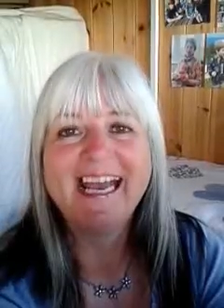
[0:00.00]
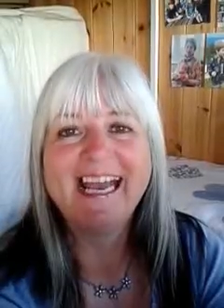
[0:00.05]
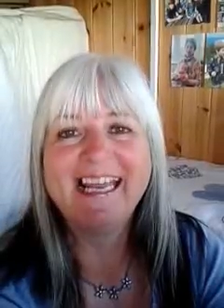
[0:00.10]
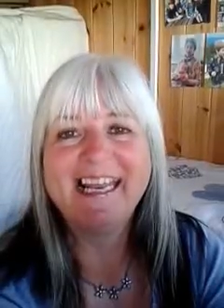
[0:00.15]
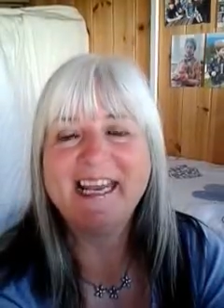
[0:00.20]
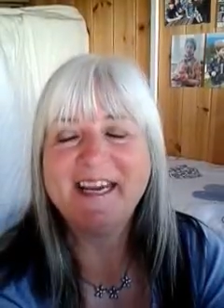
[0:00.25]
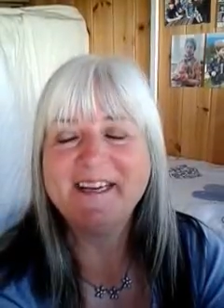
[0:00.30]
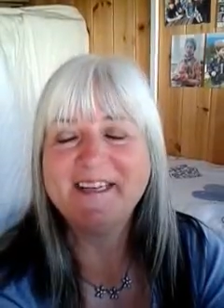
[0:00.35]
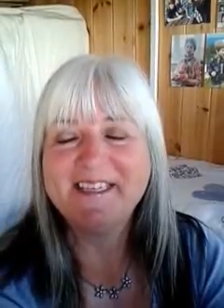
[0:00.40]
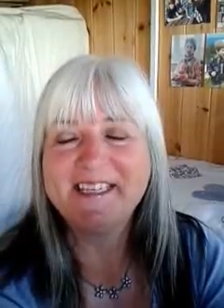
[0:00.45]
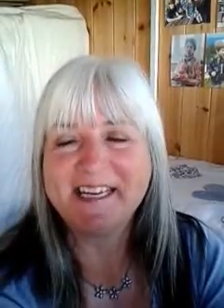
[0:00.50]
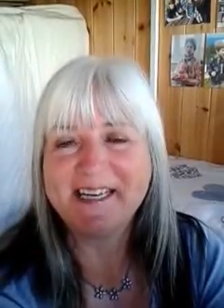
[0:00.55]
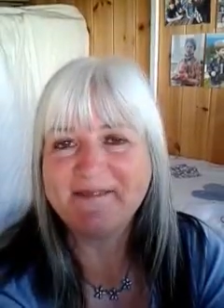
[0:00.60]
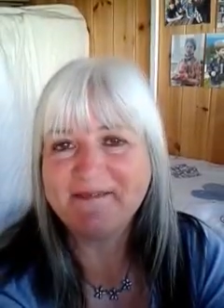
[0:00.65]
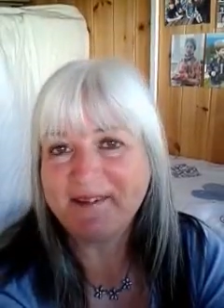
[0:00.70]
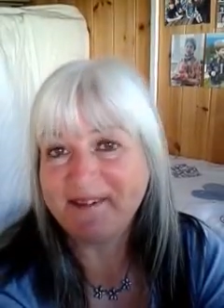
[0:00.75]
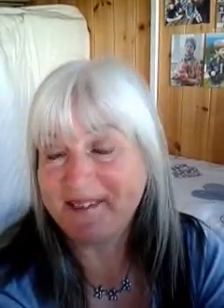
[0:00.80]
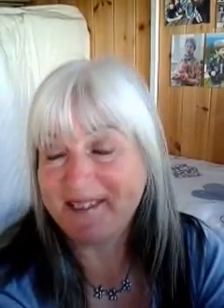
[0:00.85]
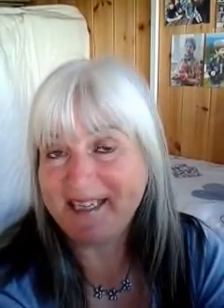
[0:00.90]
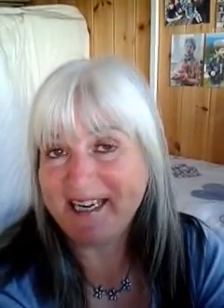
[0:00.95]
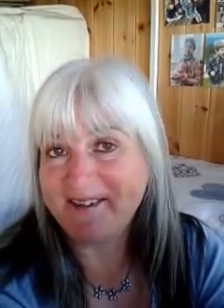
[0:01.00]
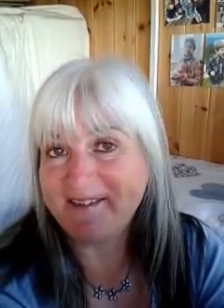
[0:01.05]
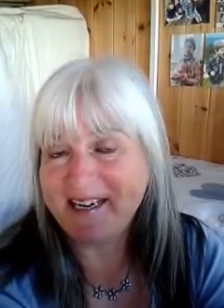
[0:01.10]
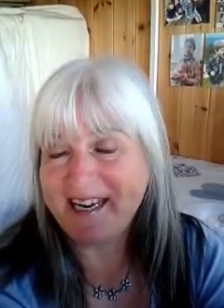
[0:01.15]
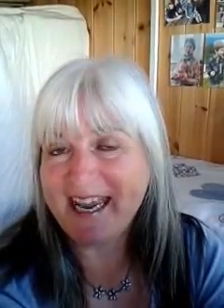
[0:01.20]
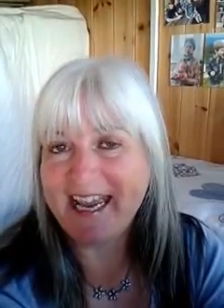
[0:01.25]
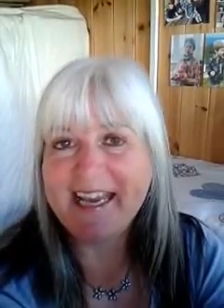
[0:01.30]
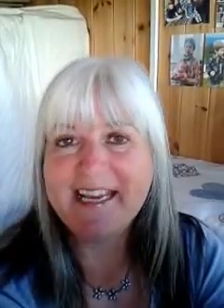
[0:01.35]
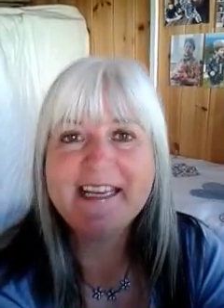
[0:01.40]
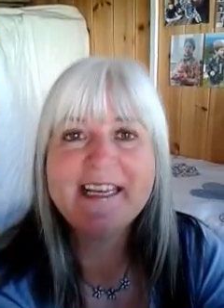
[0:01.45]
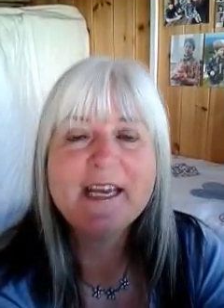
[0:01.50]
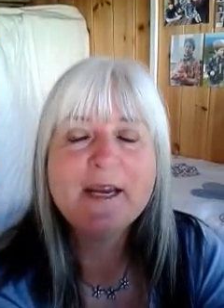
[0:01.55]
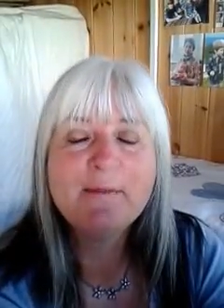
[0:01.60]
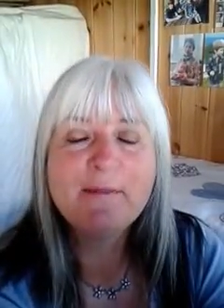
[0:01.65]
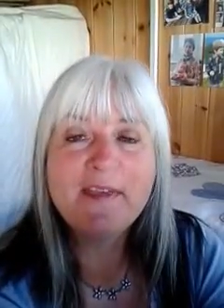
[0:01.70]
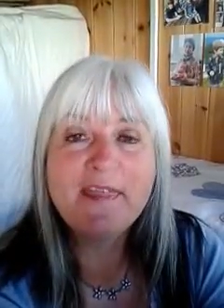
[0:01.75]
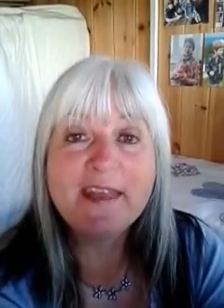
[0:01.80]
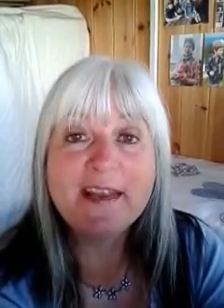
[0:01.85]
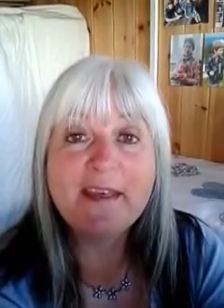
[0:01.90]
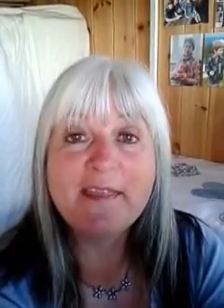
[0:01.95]
Hello, Janet Wilson here again
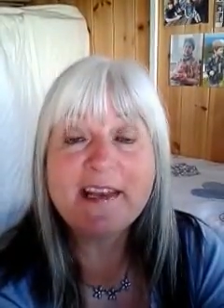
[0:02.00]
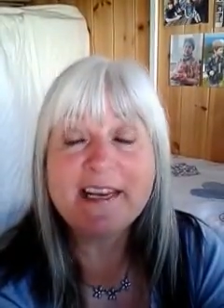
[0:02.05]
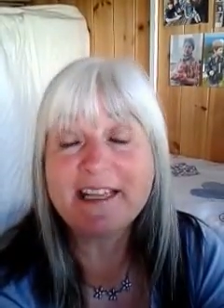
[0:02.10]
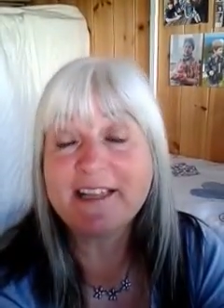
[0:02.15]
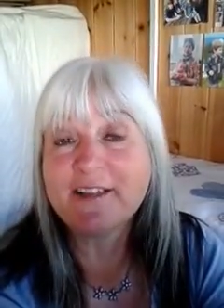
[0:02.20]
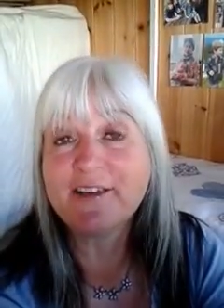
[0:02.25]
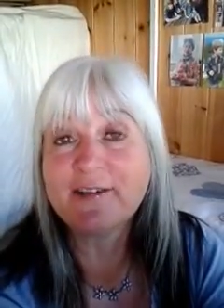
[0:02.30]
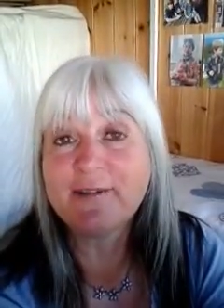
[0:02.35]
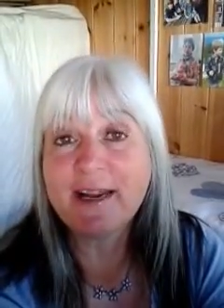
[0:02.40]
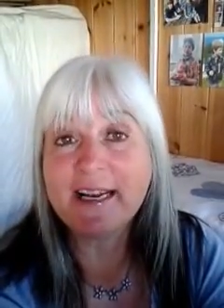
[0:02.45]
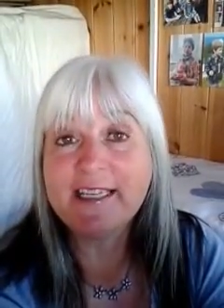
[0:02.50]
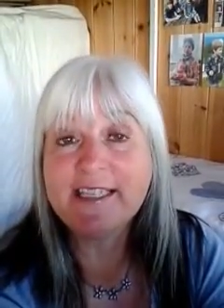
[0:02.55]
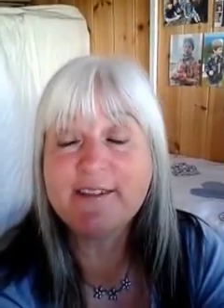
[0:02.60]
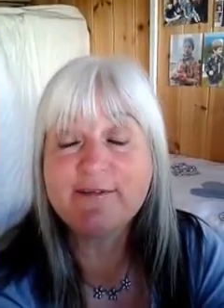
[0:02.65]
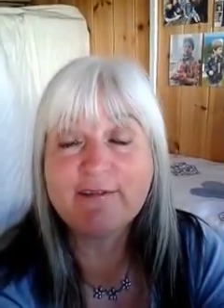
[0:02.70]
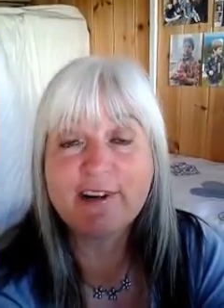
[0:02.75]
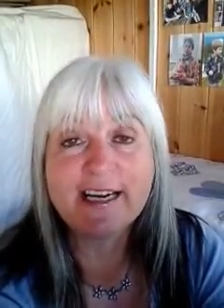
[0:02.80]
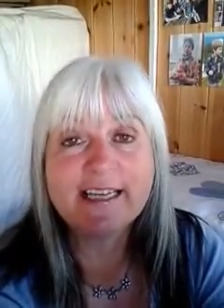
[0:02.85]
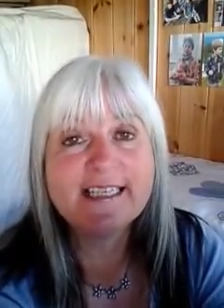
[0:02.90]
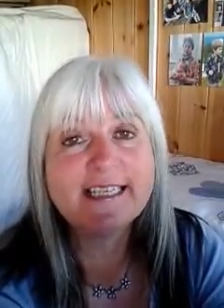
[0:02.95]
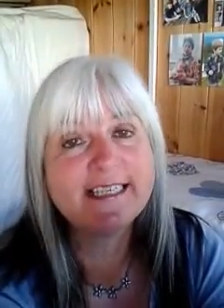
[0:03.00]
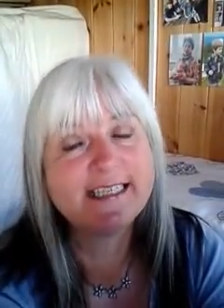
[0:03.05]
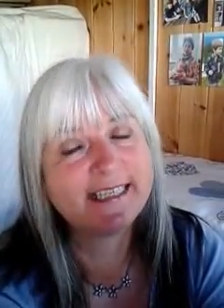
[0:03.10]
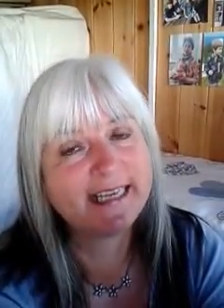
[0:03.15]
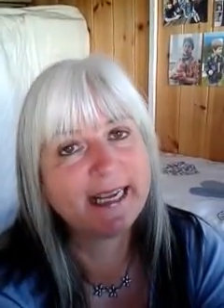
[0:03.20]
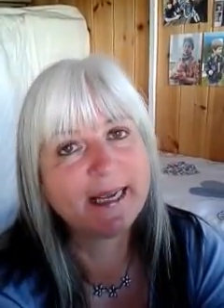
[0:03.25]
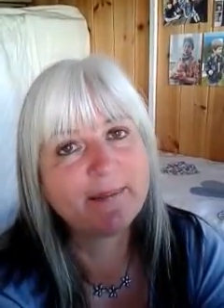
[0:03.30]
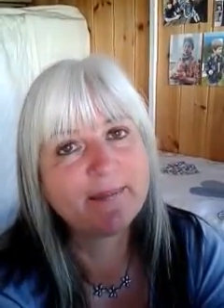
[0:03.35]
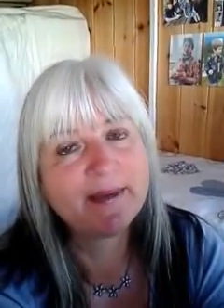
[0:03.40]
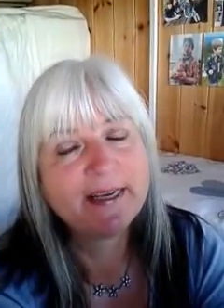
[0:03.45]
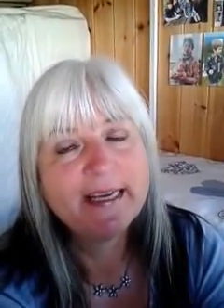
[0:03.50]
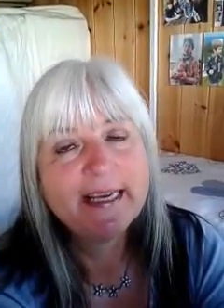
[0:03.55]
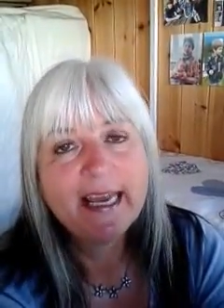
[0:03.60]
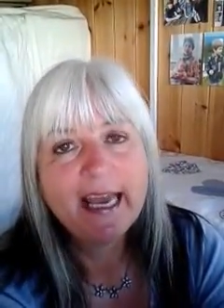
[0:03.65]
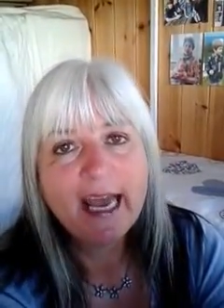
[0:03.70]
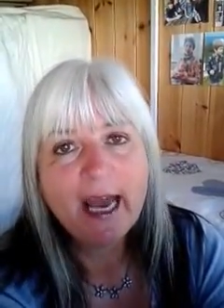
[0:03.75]
with another little creative writing tip